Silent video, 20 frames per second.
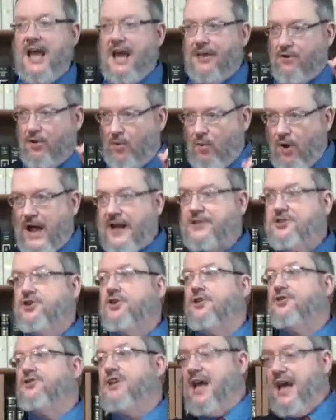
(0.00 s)
and the
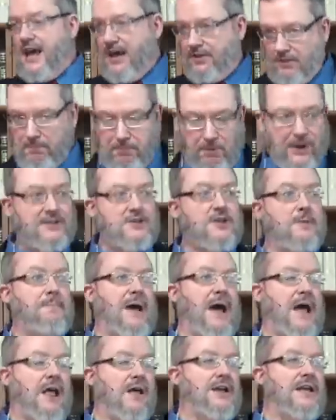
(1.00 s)
Watchers and the
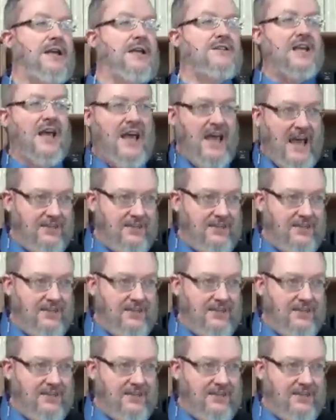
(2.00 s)
principalities